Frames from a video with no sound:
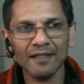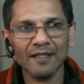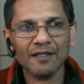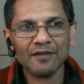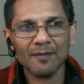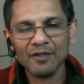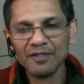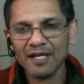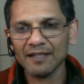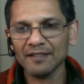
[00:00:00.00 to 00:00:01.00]
So I'm going to
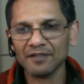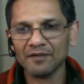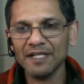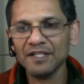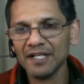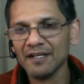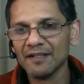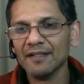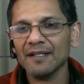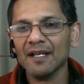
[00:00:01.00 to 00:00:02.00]
start the screen share,
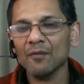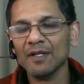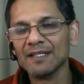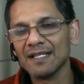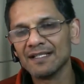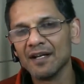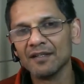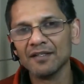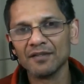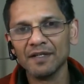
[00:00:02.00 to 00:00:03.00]
and once I
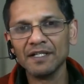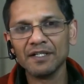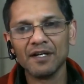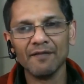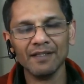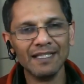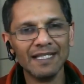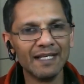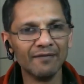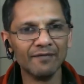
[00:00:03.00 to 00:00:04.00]
start the screen share, I will
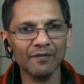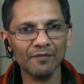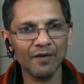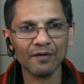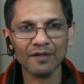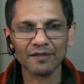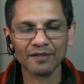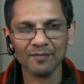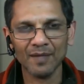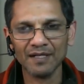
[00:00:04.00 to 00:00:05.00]
leave the focus
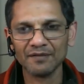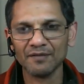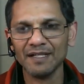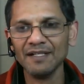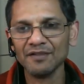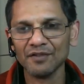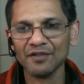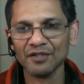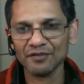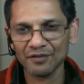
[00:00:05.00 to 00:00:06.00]
on my screen, so
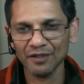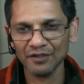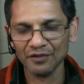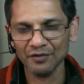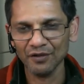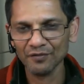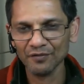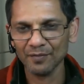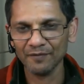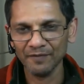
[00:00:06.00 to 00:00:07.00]
just to let you know,
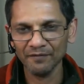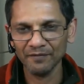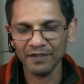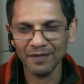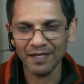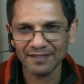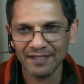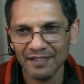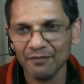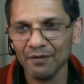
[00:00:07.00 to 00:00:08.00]
but feel free to ask
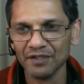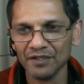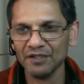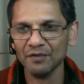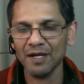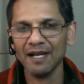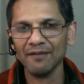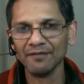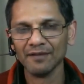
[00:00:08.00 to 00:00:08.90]
any questions you have.